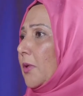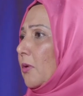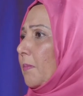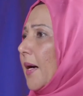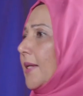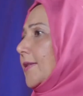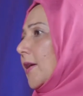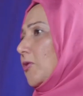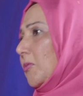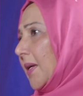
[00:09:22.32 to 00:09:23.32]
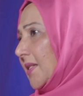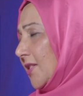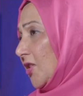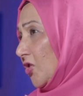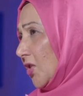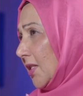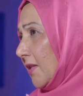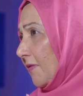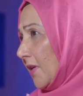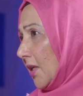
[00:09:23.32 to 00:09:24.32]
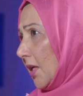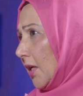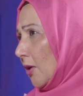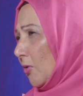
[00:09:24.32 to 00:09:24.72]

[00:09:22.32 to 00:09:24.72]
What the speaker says: But Luqman is going to make decisions differently.